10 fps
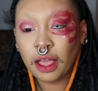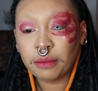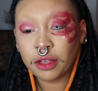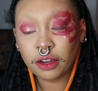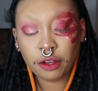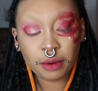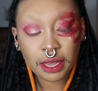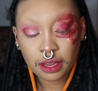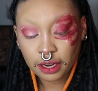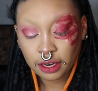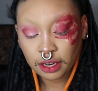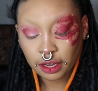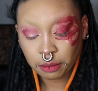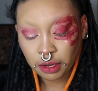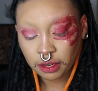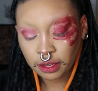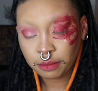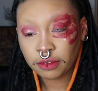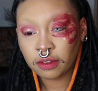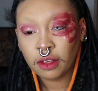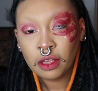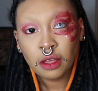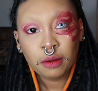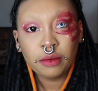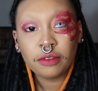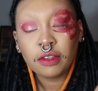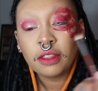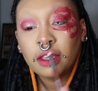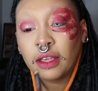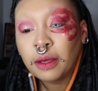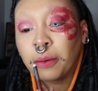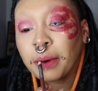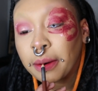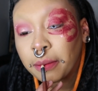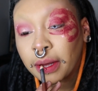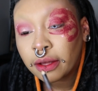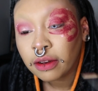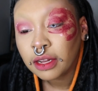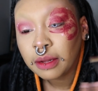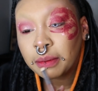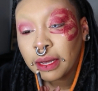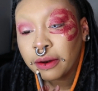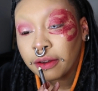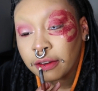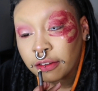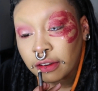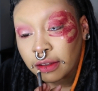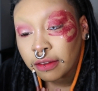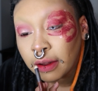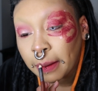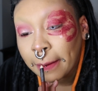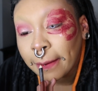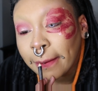I'm gonna go ahead and line my lips using the Wet n Wild lip liner in Chestnut.